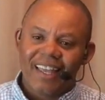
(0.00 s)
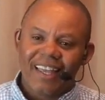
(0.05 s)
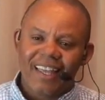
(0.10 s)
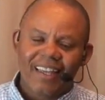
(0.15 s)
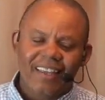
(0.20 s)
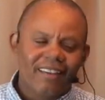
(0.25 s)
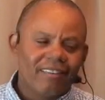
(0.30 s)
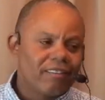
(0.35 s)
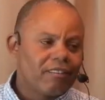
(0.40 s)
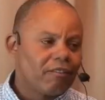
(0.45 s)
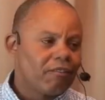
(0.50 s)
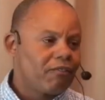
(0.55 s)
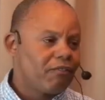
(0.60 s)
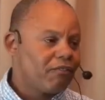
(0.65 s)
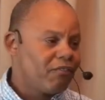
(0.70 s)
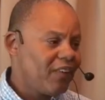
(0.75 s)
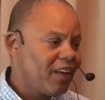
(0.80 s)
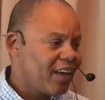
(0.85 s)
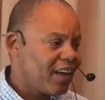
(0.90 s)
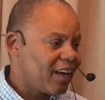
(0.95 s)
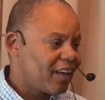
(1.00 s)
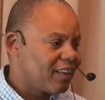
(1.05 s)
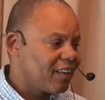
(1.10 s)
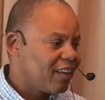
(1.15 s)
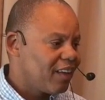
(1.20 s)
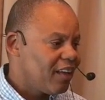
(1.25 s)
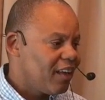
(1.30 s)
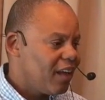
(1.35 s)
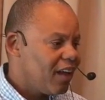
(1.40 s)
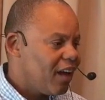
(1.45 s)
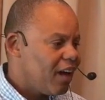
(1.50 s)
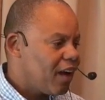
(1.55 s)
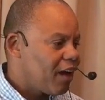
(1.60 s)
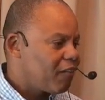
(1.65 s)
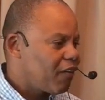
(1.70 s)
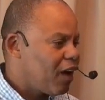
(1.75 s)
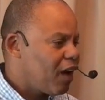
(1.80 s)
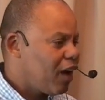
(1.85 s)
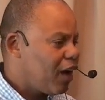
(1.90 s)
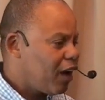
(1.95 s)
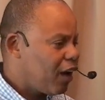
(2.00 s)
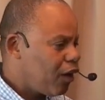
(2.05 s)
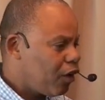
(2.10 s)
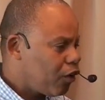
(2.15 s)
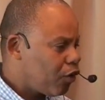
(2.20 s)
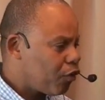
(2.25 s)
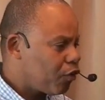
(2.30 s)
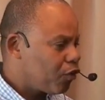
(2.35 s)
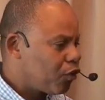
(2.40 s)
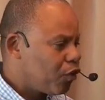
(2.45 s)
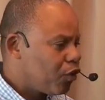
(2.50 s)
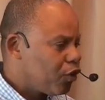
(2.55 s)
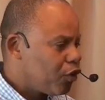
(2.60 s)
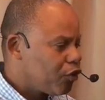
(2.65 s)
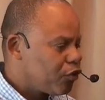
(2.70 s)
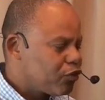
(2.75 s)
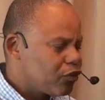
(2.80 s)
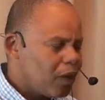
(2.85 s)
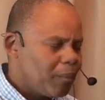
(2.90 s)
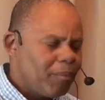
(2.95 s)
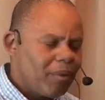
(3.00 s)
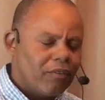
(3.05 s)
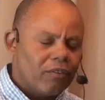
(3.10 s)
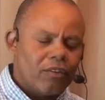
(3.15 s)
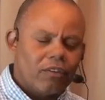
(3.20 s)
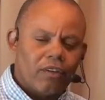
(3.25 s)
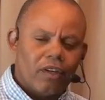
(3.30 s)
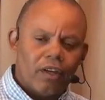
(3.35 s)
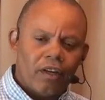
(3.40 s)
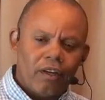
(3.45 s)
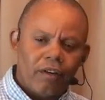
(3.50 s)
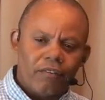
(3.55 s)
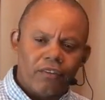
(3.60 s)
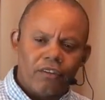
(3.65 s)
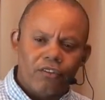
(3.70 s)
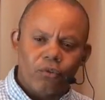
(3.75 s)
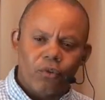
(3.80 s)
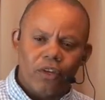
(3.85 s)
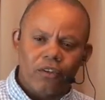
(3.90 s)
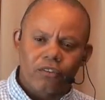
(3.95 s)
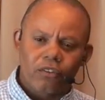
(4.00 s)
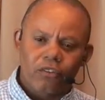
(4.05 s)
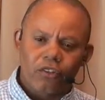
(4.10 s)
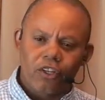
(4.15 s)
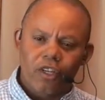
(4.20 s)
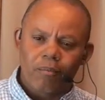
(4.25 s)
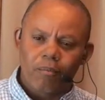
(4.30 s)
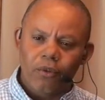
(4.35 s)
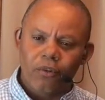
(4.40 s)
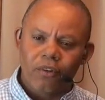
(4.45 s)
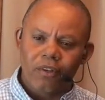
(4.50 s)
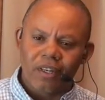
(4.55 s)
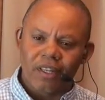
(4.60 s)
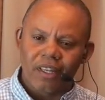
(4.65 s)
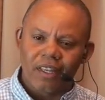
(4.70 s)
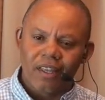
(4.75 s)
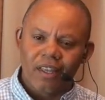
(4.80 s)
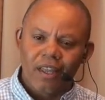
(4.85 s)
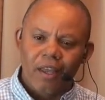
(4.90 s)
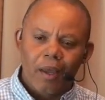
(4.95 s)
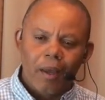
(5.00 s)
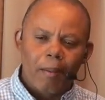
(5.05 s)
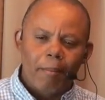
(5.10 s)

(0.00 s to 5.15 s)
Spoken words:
is the fact of how some of the transgender community